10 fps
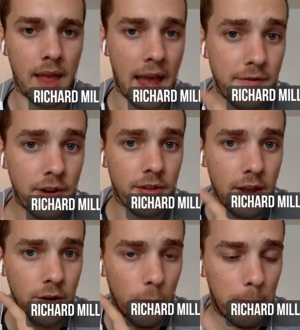every
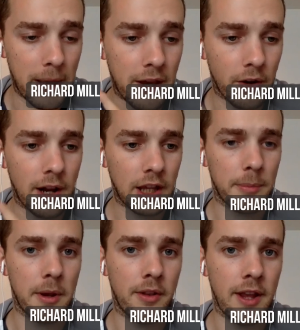single big online
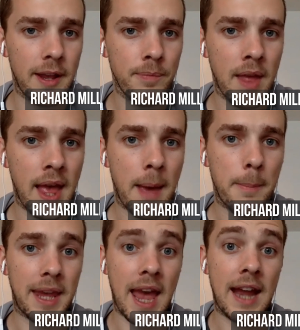community
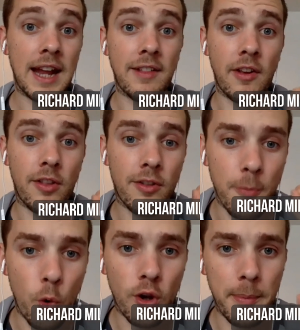began as a
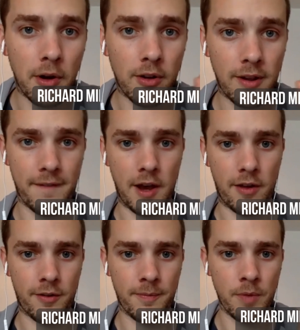small community first.